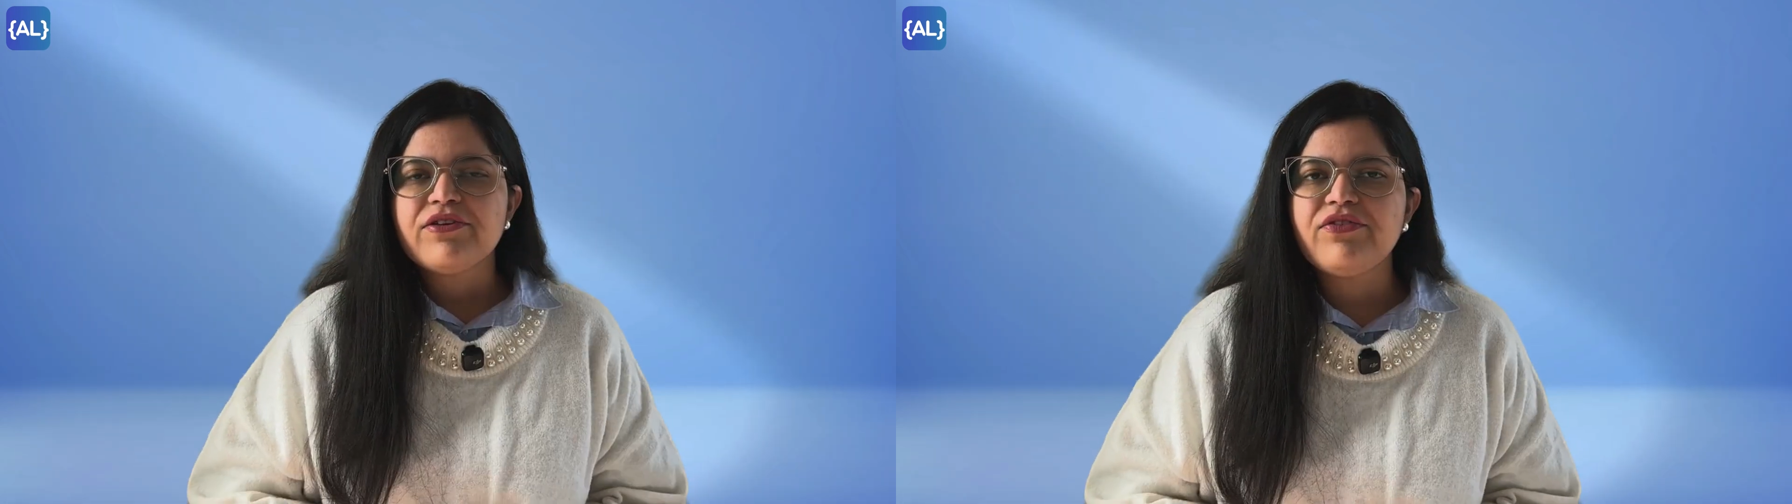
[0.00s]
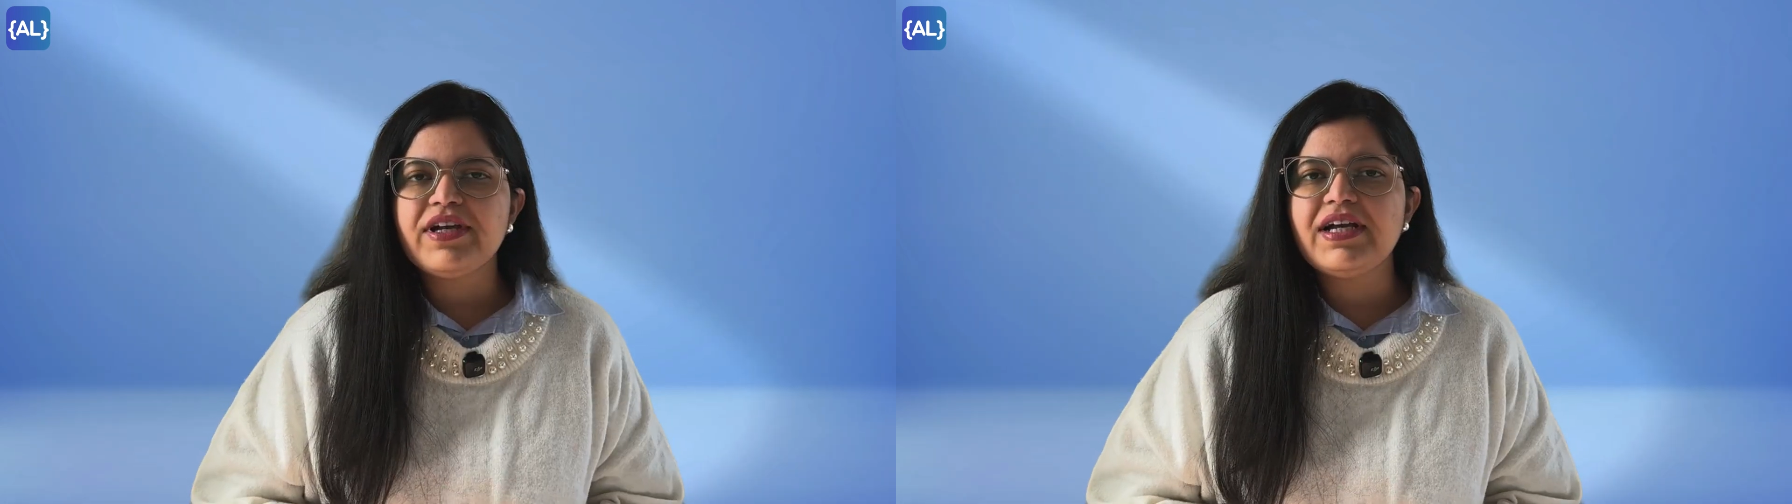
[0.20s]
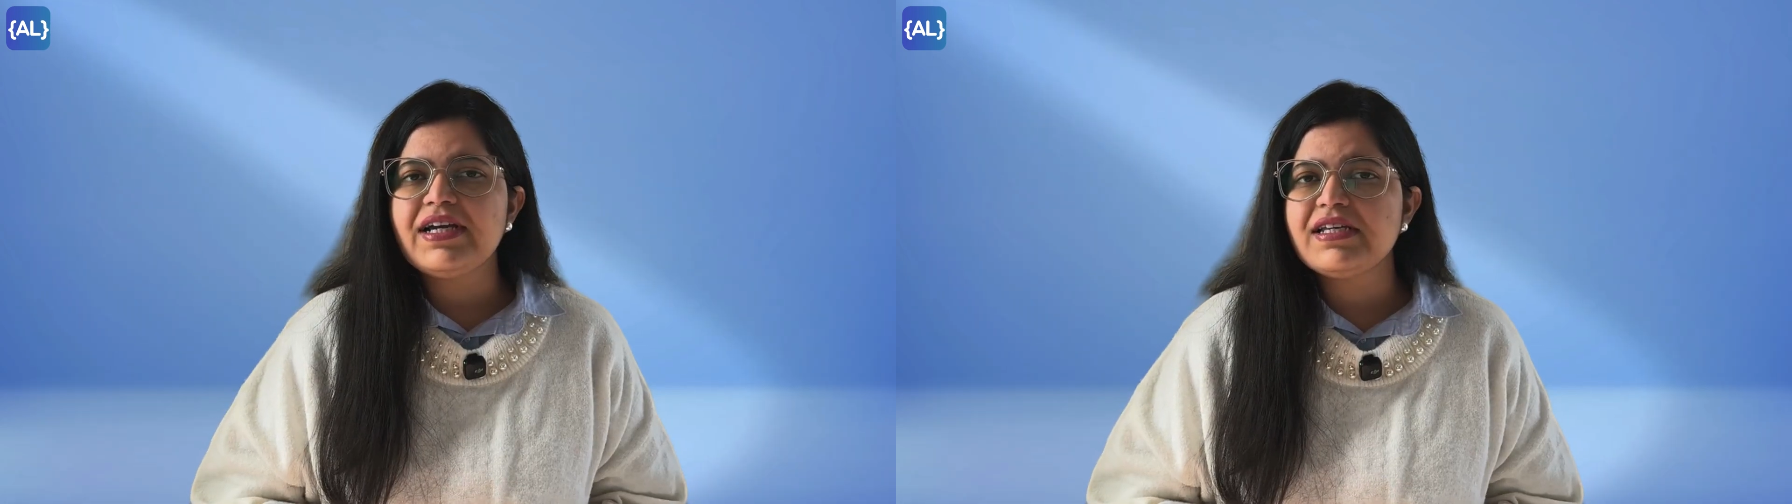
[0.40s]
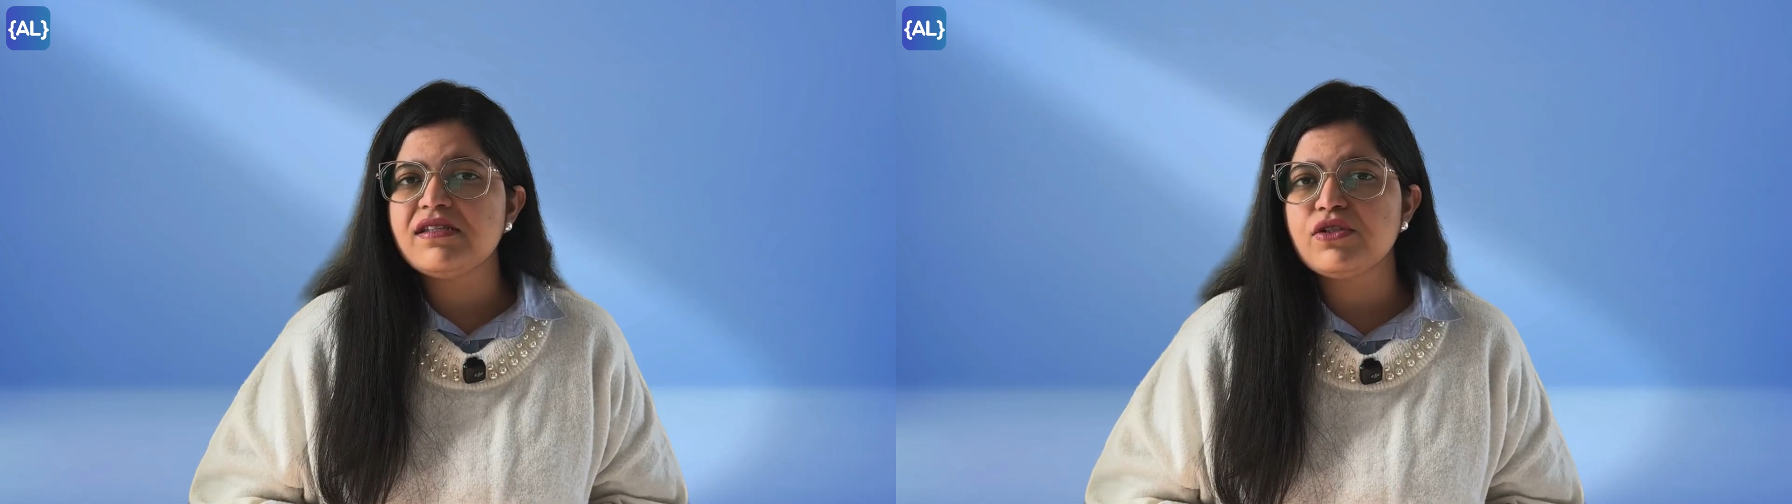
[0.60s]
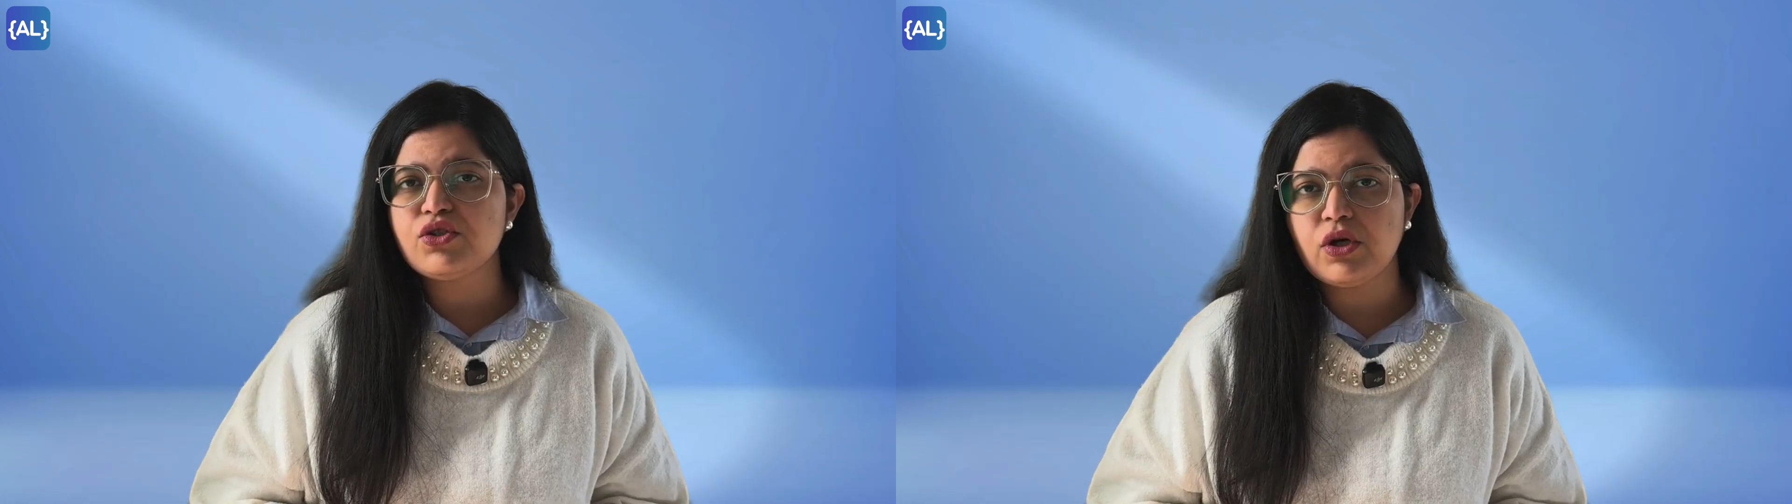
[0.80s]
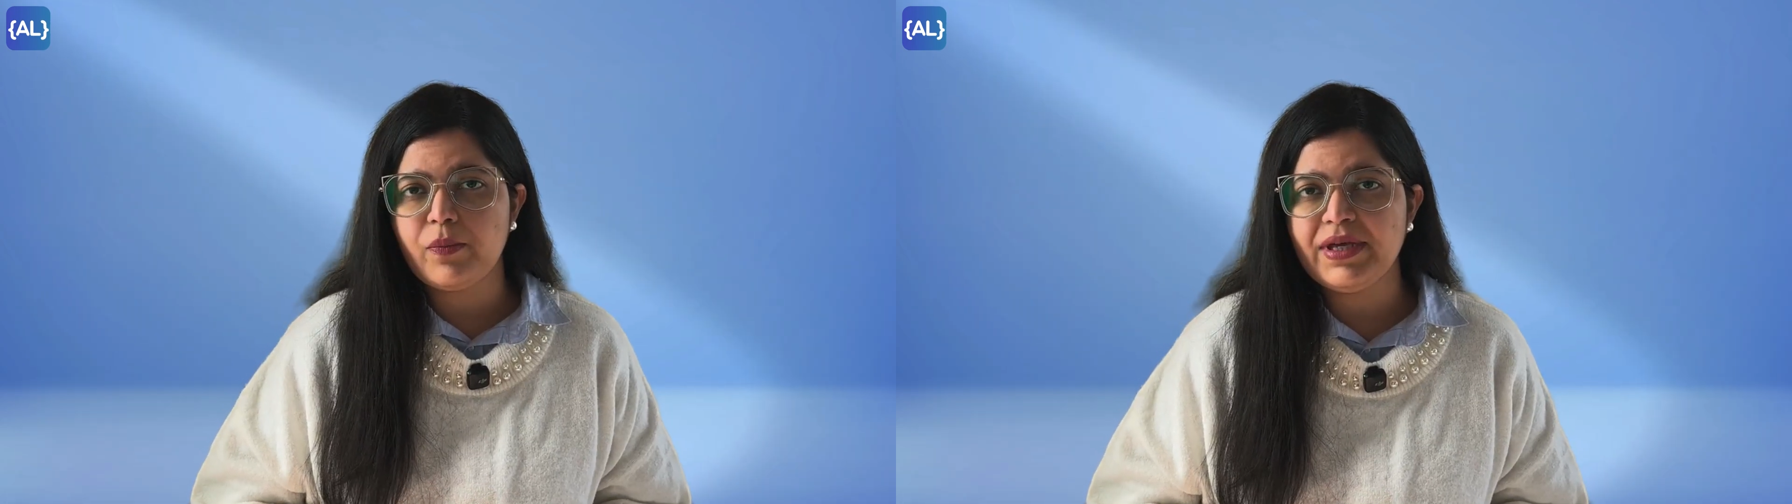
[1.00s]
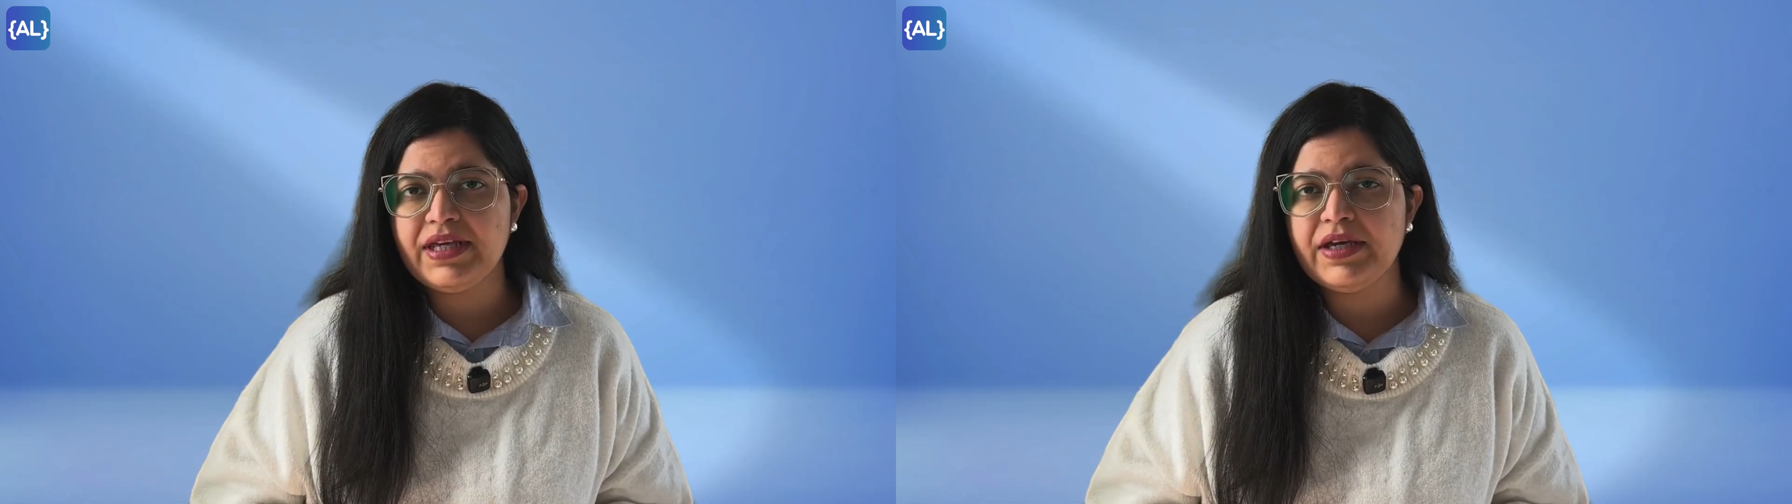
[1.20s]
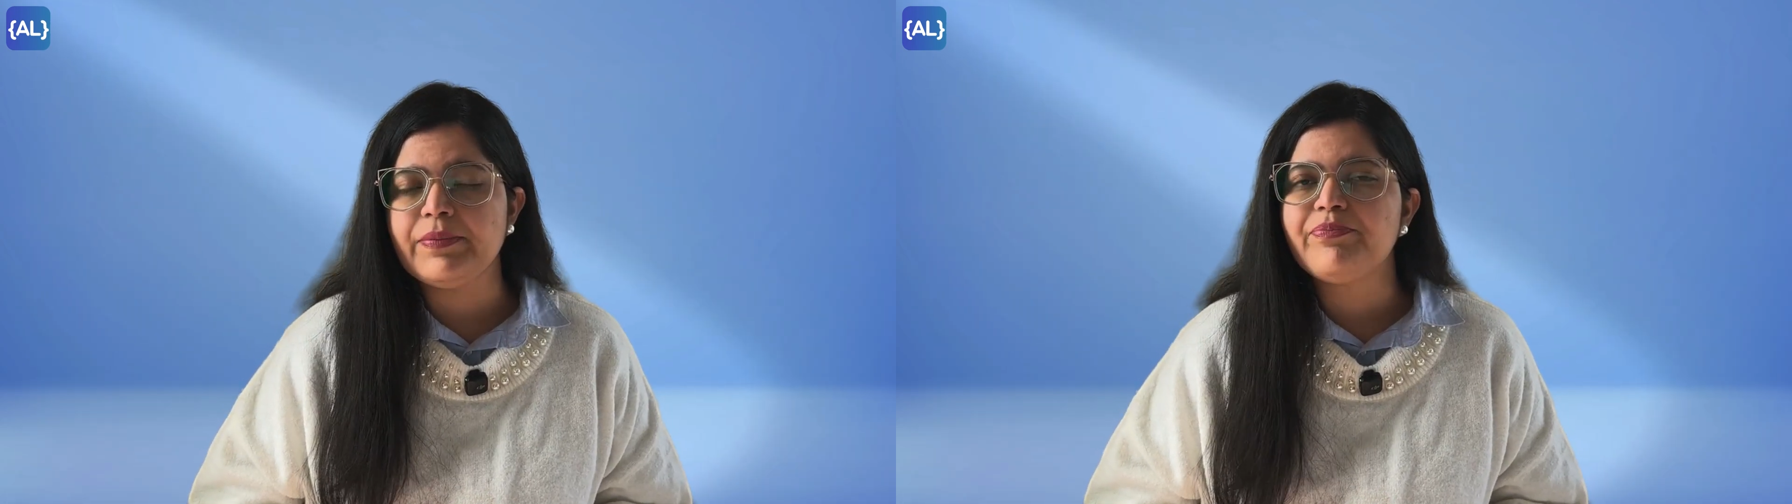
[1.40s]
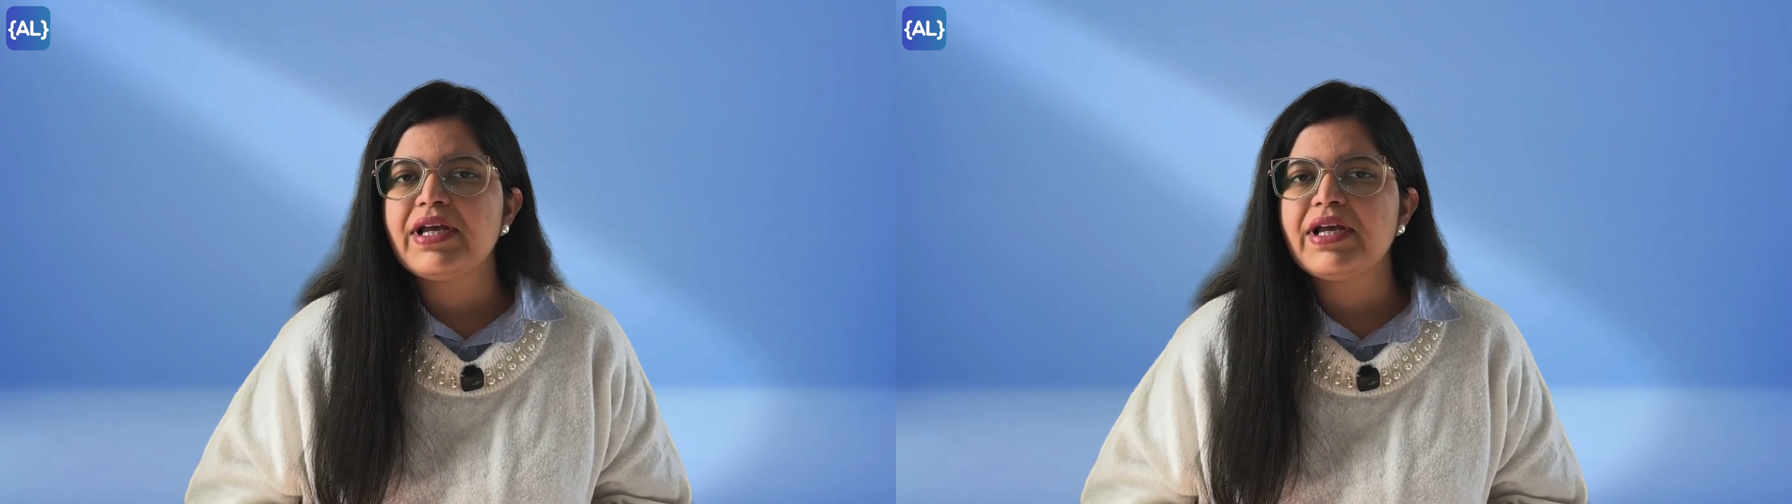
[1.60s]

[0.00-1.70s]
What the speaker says: Figure isn't stopping here.